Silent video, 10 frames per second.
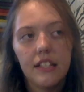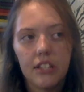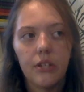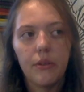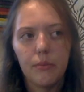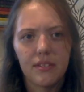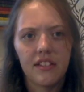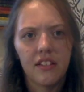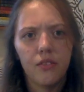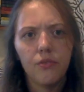Though it was a
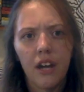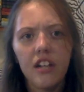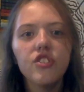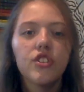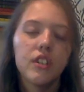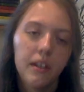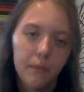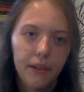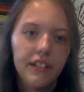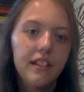little rushed,
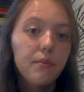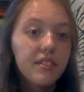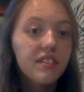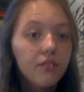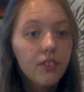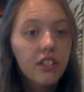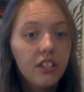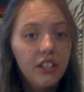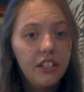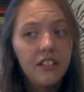but it was still really good.